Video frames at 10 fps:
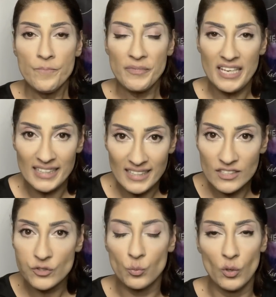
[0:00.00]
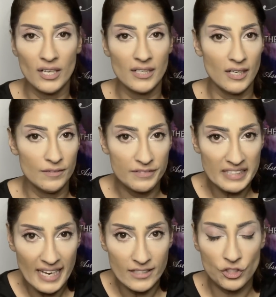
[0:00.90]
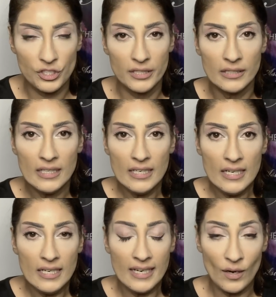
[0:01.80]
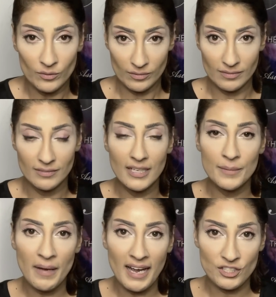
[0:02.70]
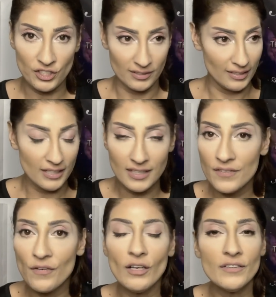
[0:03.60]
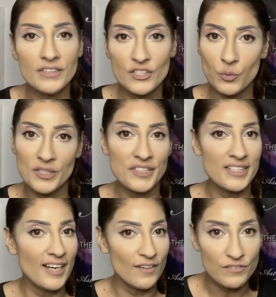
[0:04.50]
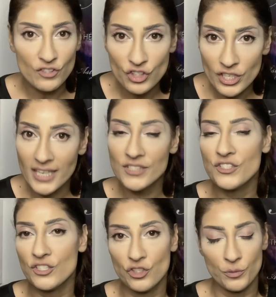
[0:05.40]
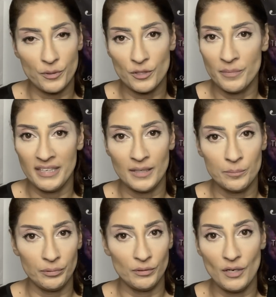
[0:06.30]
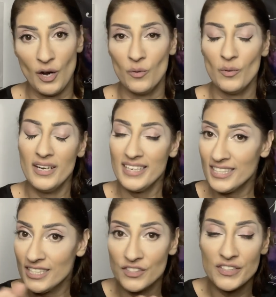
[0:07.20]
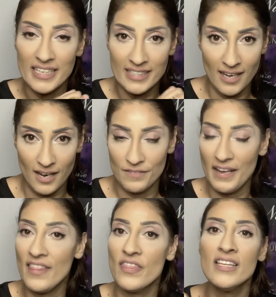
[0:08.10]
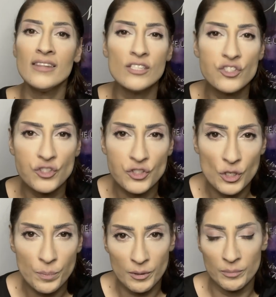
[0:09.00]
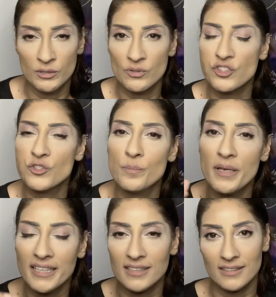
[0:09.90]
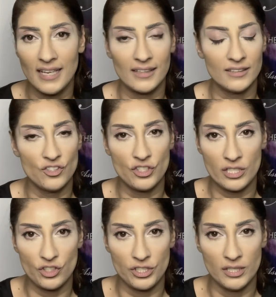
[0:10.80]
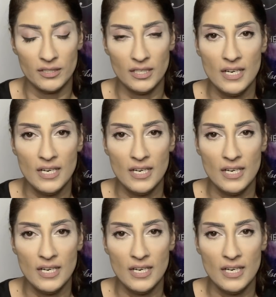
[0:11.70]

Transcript: It is one of tension. Now, imagine if all of this wasn't enough, just Jupiter meeting Pluto is enough. And then the supermoon speaking to that conjunction